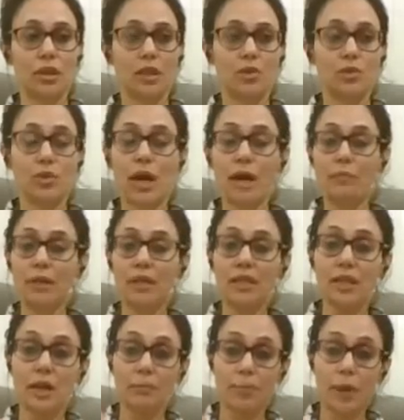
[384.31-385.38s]
you have been
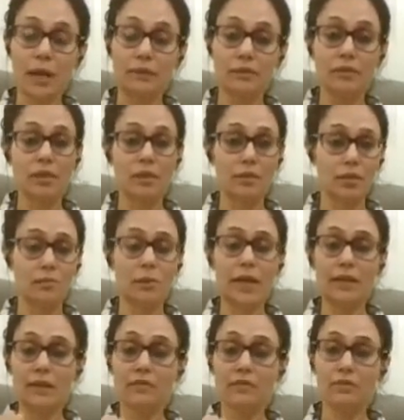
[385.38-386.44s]

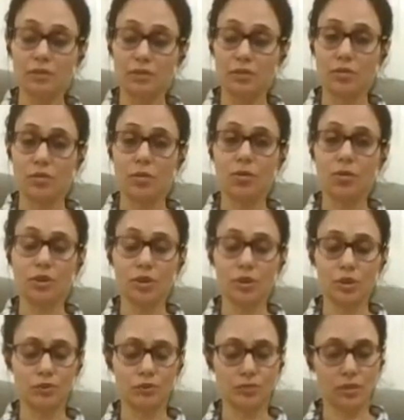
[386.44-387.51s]
abandoned, or
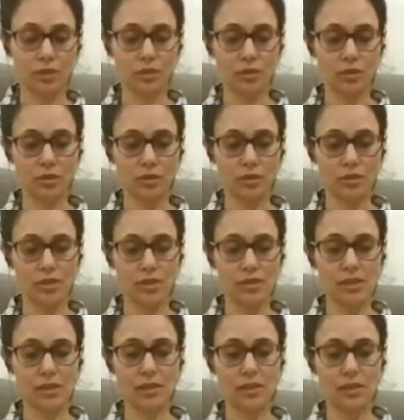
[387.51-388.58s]
if you can
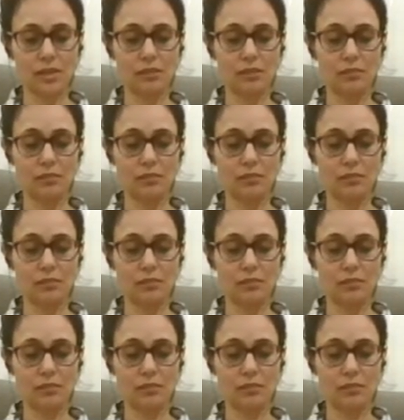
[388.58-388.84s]
say that